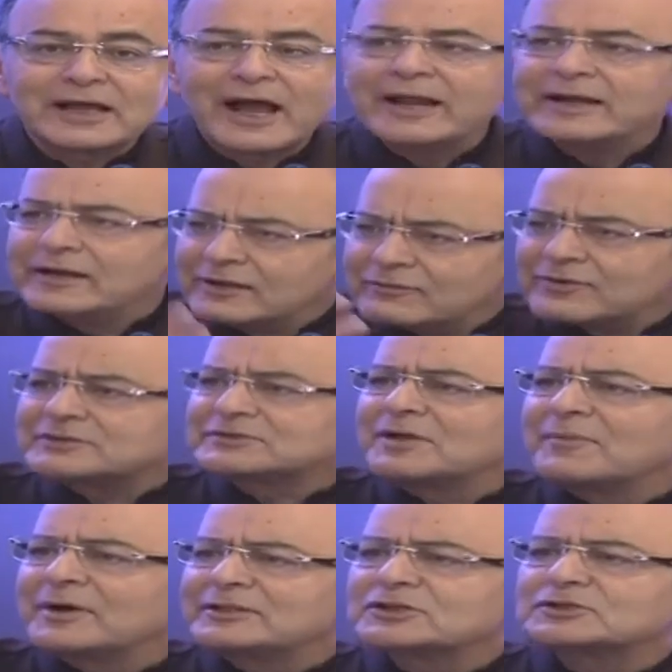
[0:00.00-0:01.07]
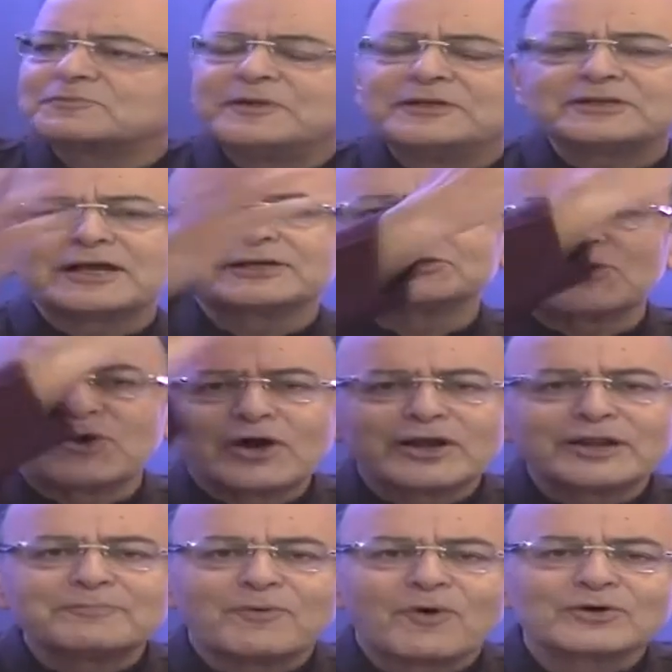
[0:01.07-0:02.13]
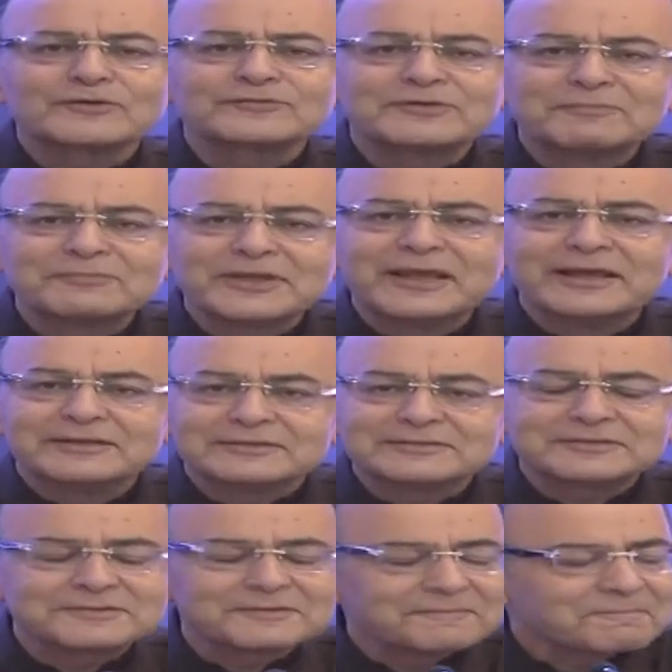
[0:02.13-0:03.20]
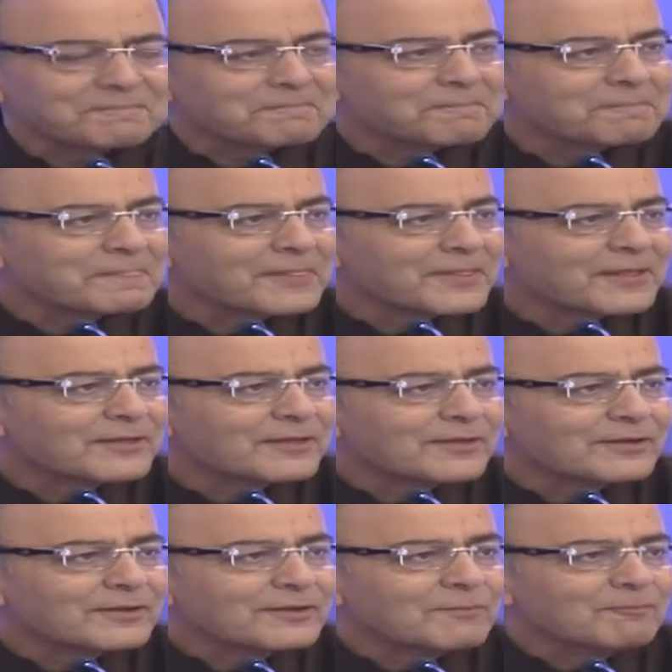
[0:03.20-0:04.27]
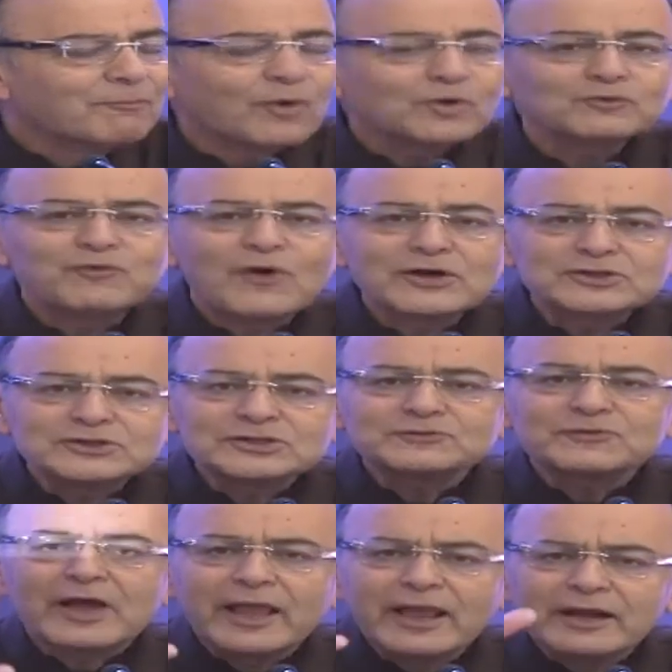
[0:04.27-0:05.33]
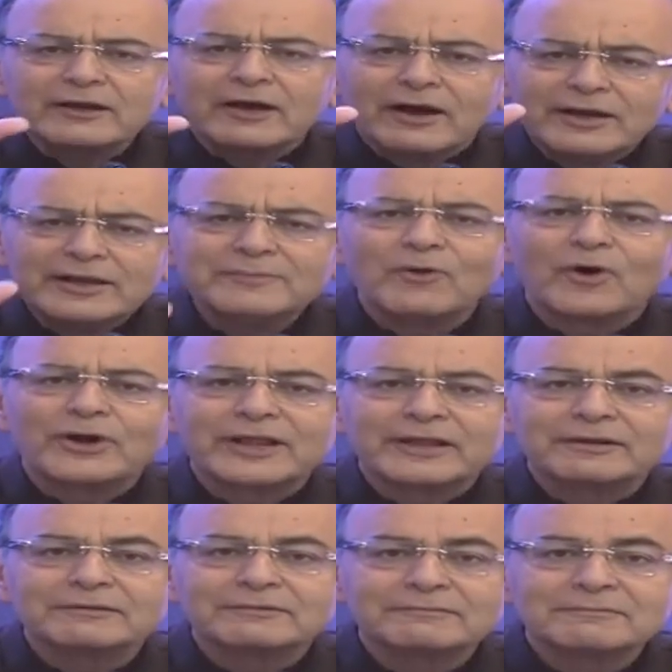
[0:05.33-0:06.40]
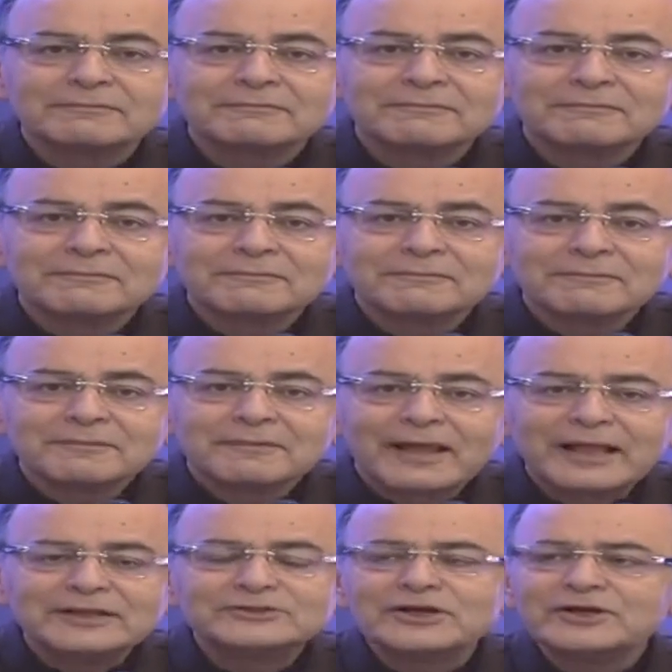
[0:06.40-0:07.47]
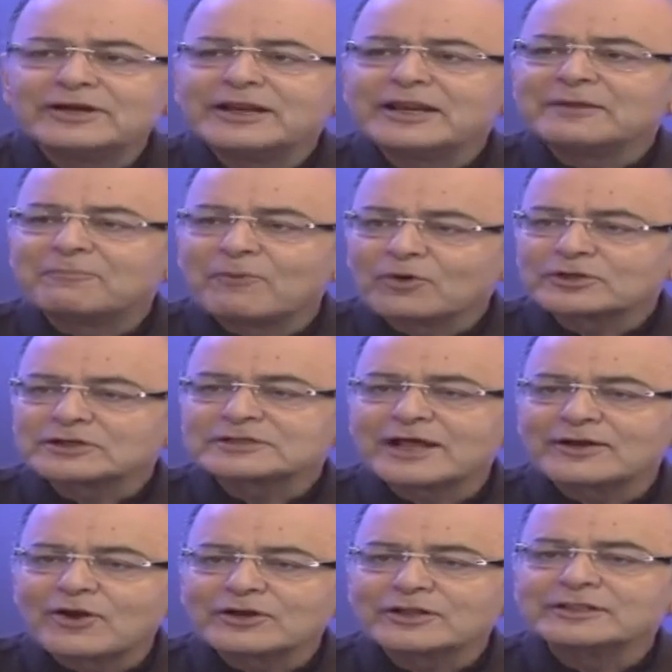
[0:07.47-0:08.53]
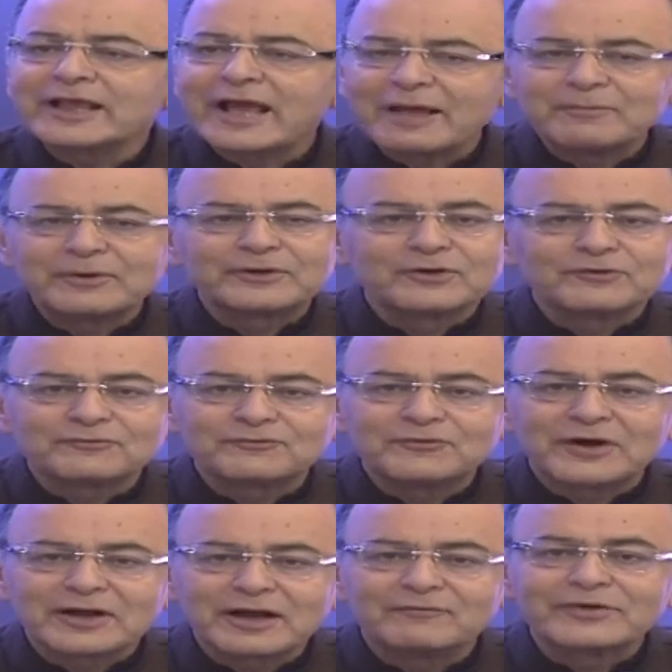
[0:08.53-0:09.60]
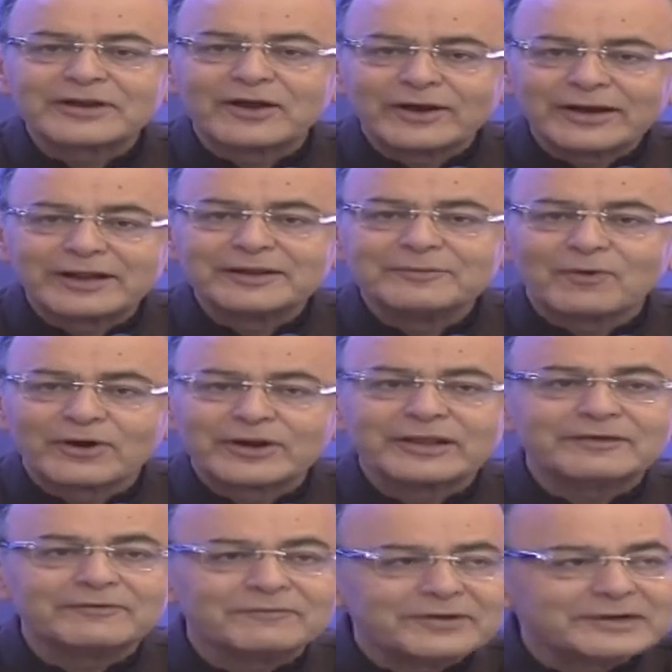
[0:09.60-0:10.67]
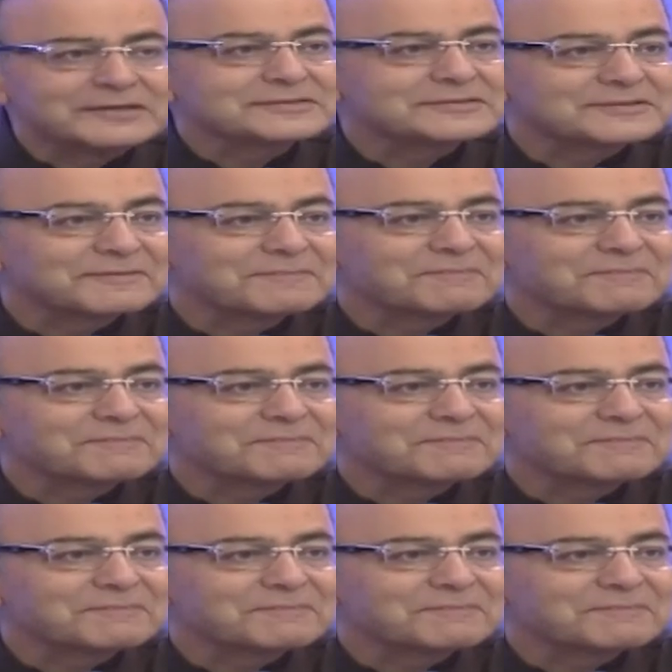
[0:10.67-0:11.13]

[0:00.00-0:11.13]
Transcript: I delivered some other speech, I saw a report of something else. Both functions were held early morning. And generally, reporters are not in the habit of uh, covering early morning events.